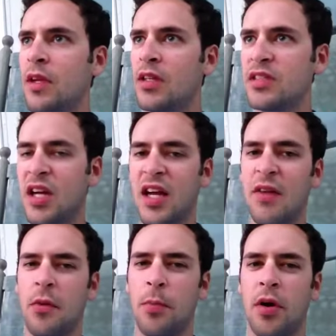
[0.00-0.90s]
It's got kind
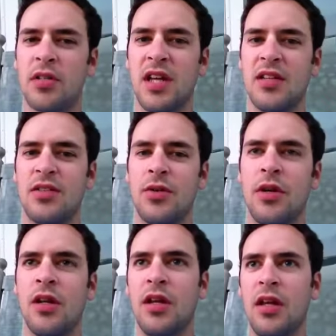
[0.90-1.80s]
of a burnt taste to it,
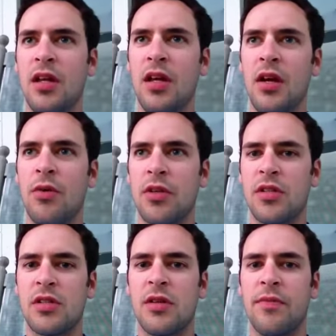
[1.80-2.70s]
which
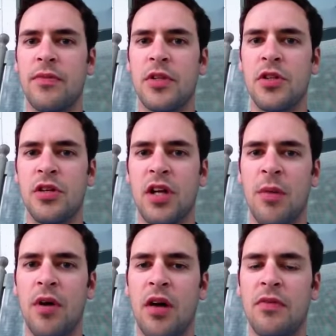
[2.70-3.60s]
shouldn't
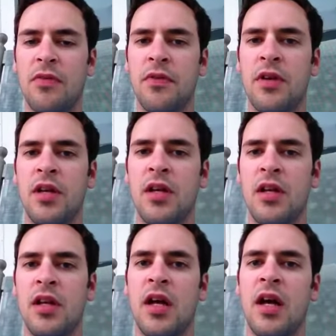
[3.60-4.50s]
come off
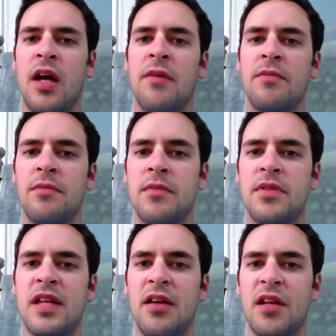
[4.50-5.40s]

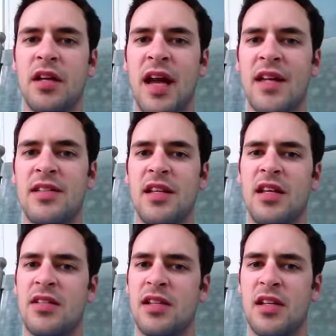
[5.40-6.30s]
sounding nasty
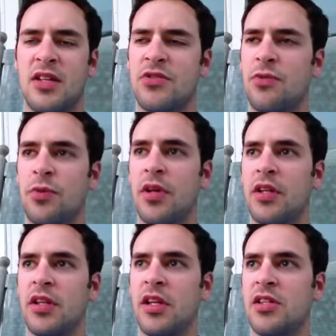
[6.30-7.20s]
because it's really
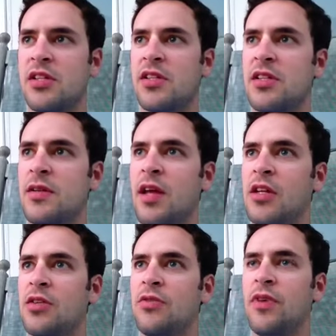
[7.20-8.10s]
delicious.
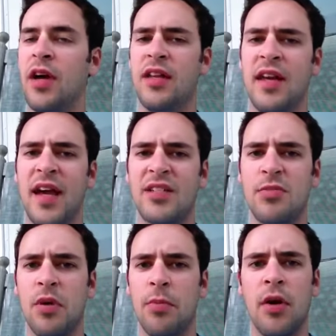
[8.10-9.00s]
And they actually
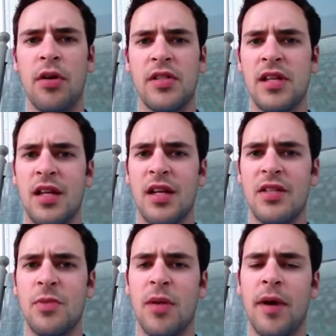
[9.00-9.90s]
put Burleys in it. It's
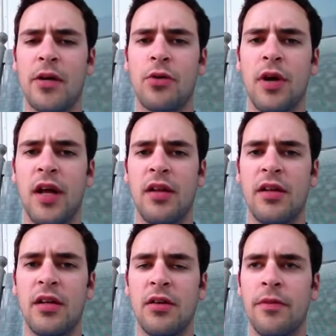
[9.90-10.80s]
made by Cornell and
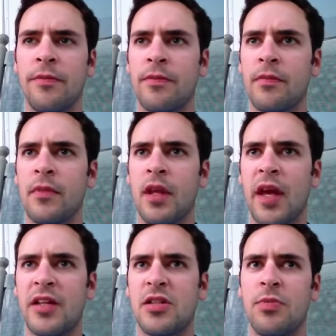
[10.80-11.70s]
Diehl.
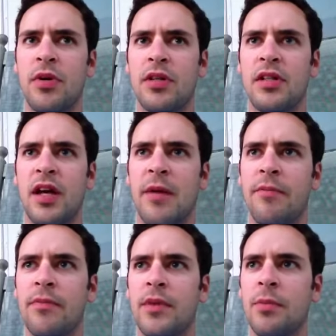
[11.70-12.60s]
Actually put
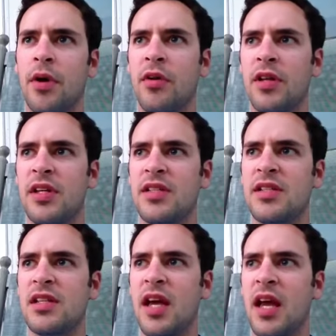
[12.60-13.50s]

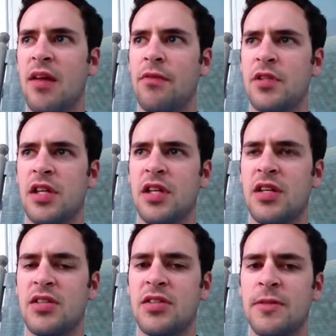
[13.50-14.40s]
Burleys and
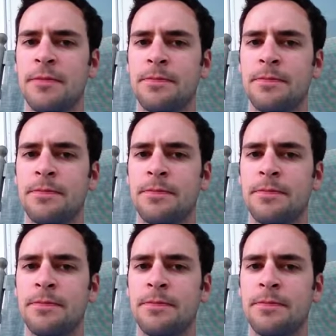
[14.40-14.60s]
Virginia's